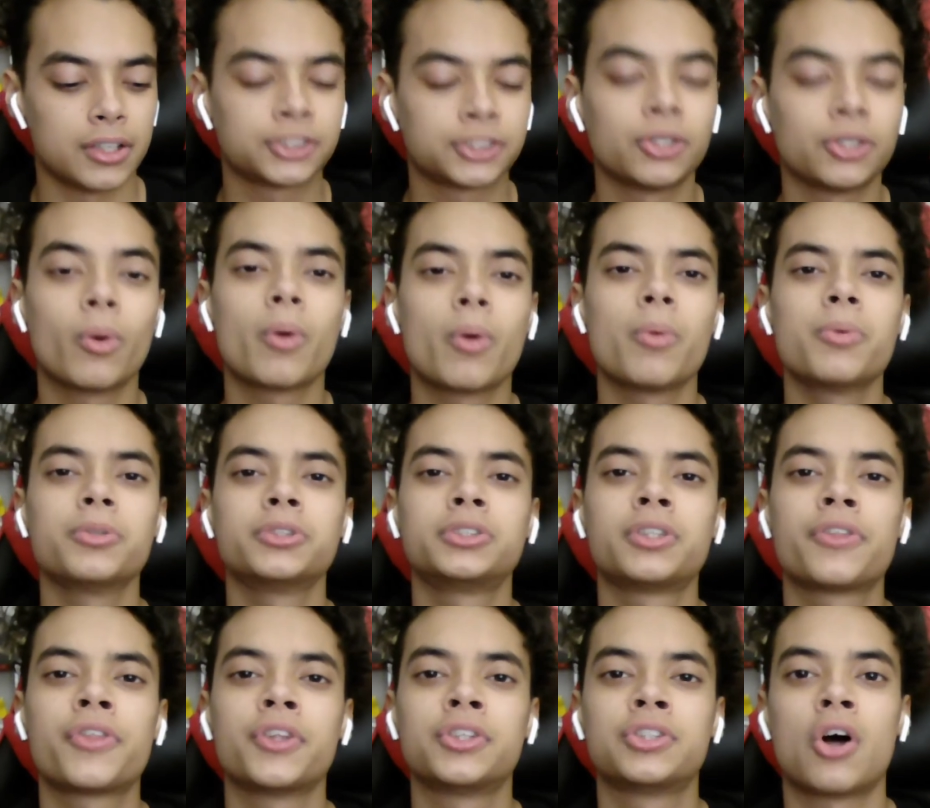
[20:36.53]
So it
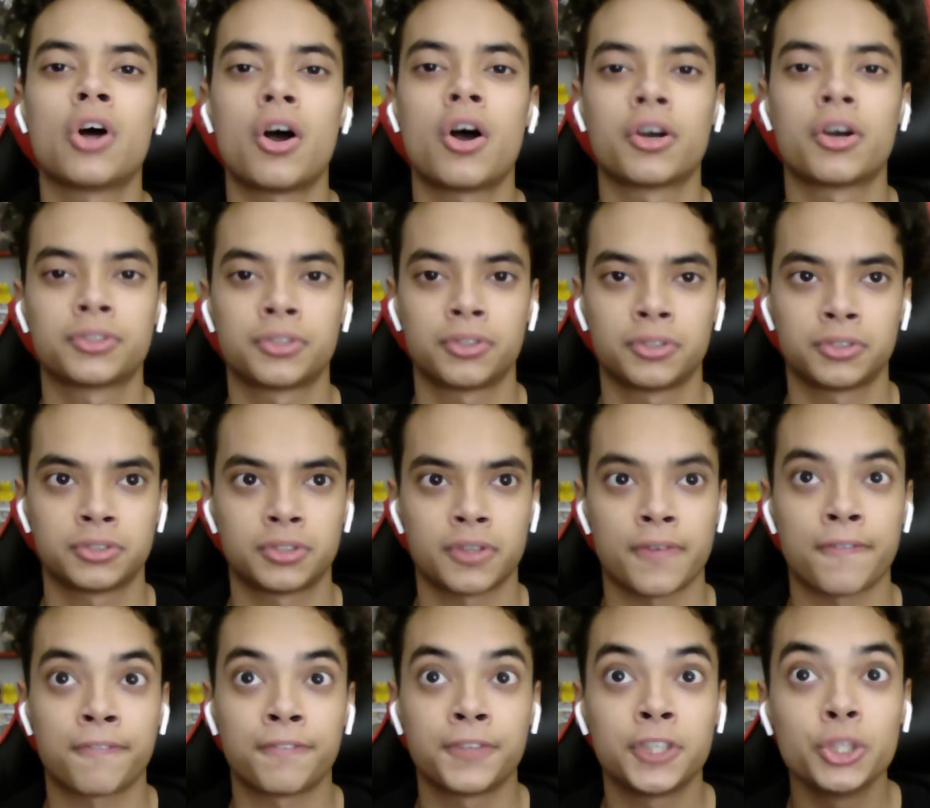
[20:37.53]
was the doctor's
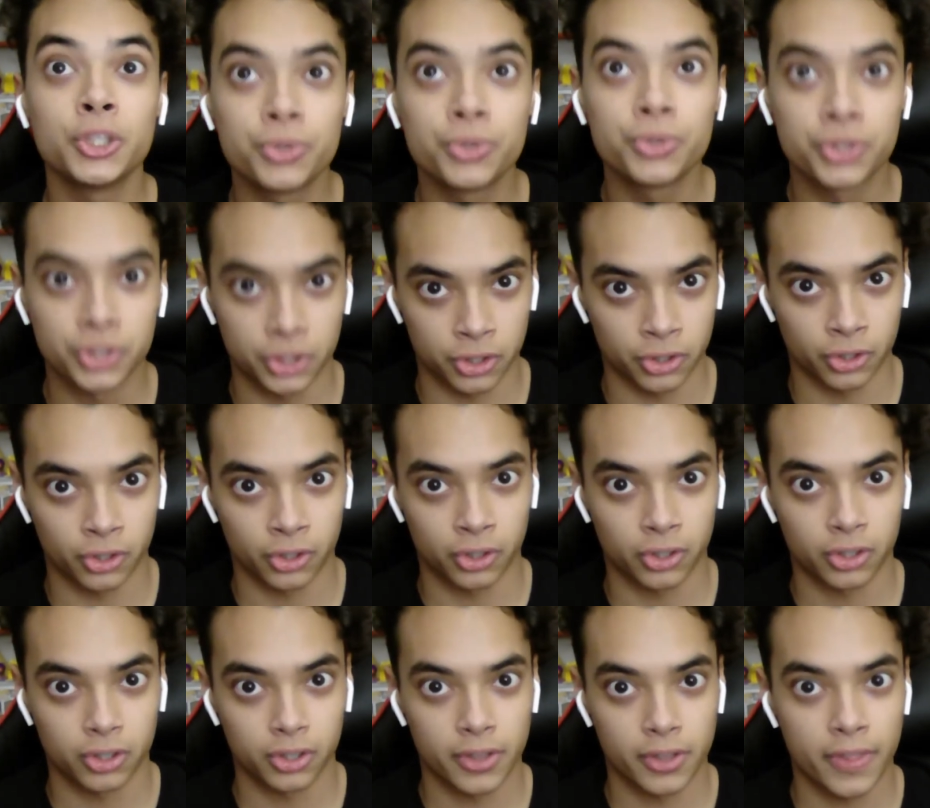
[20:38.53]
future
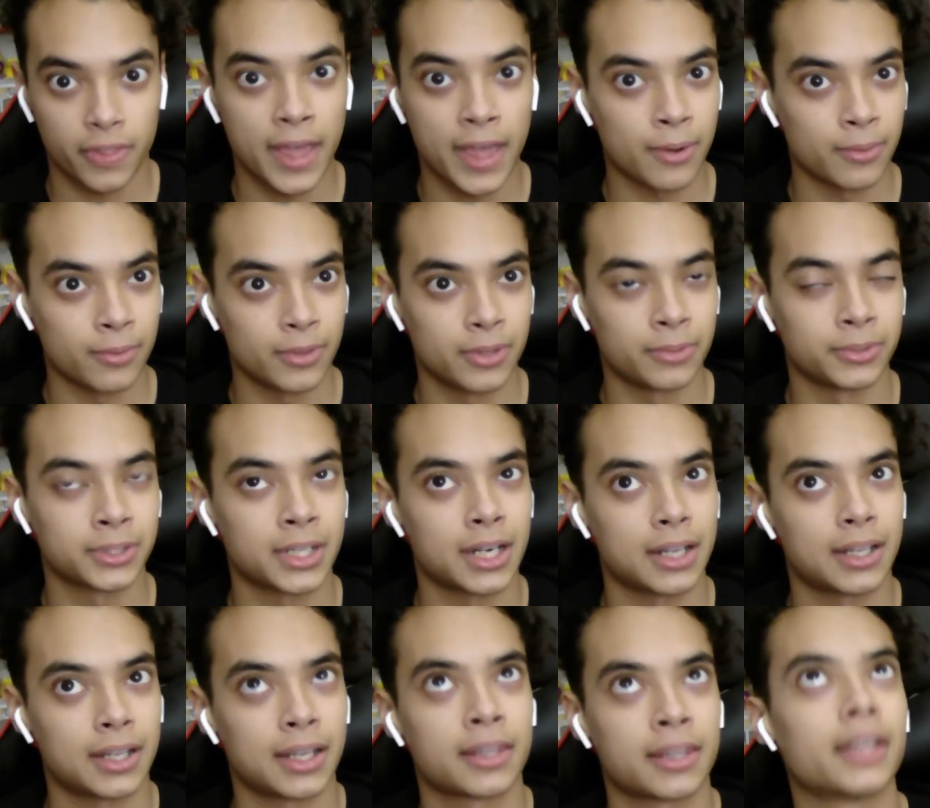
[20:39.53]
that it was kind
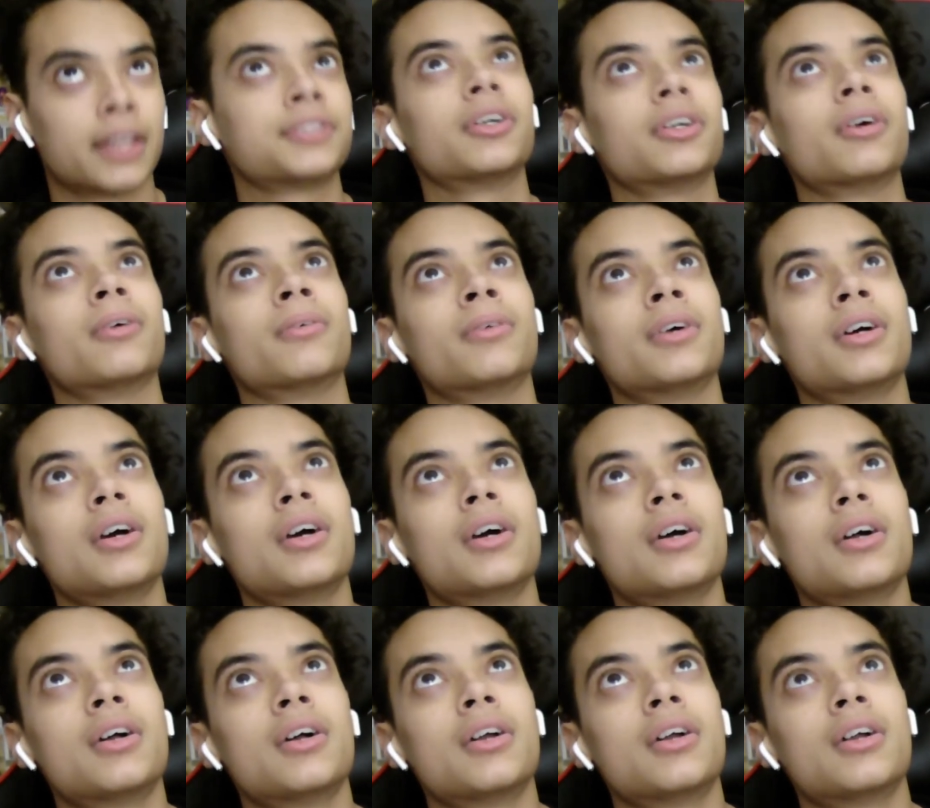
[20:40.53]
of like that. So
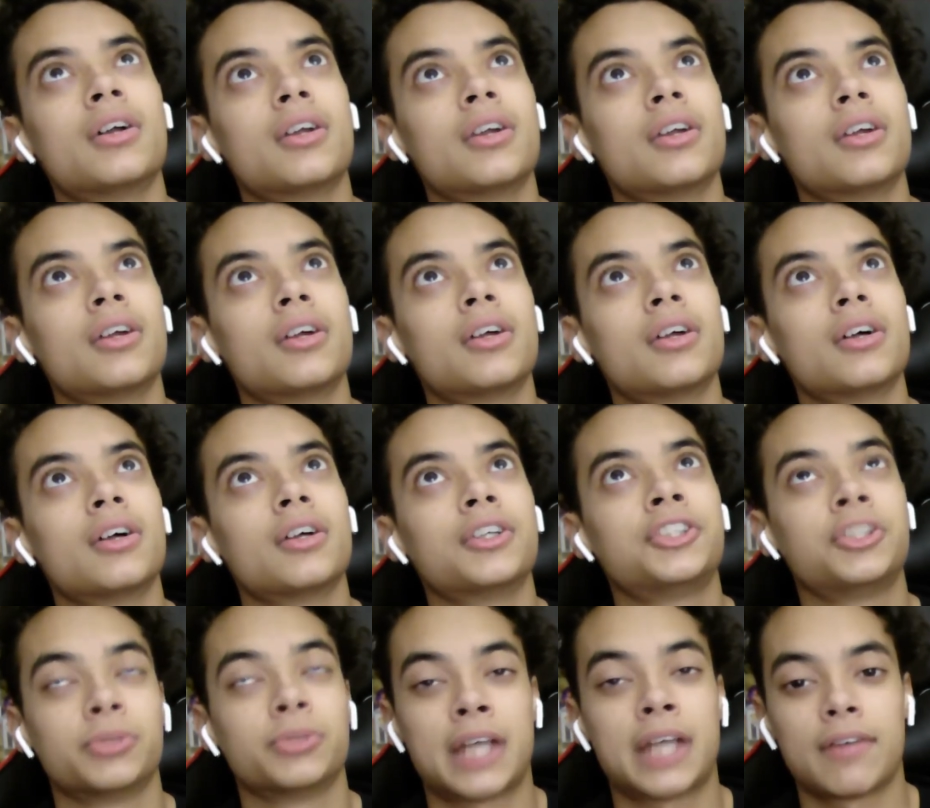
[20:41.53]

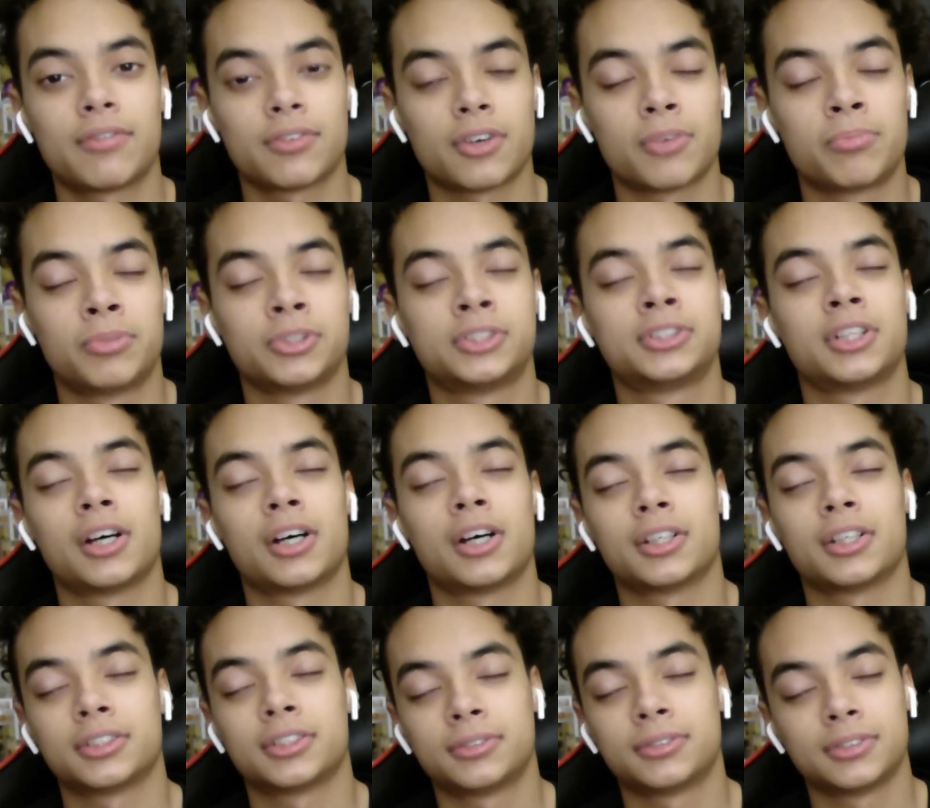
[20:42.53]
she was having
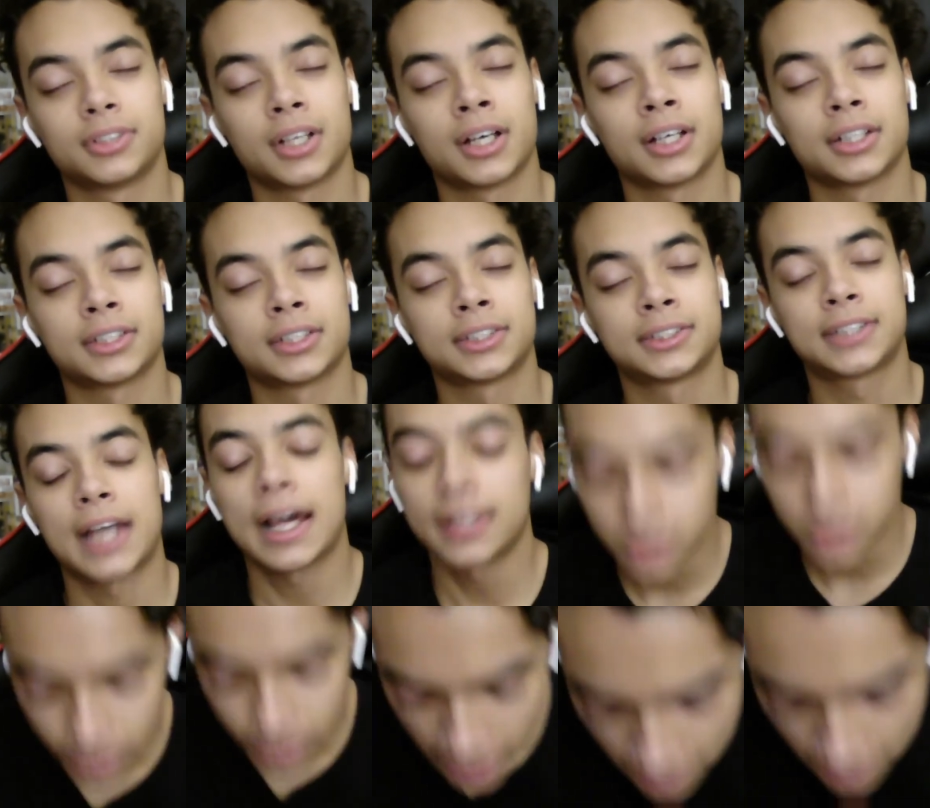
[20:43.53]
Sally was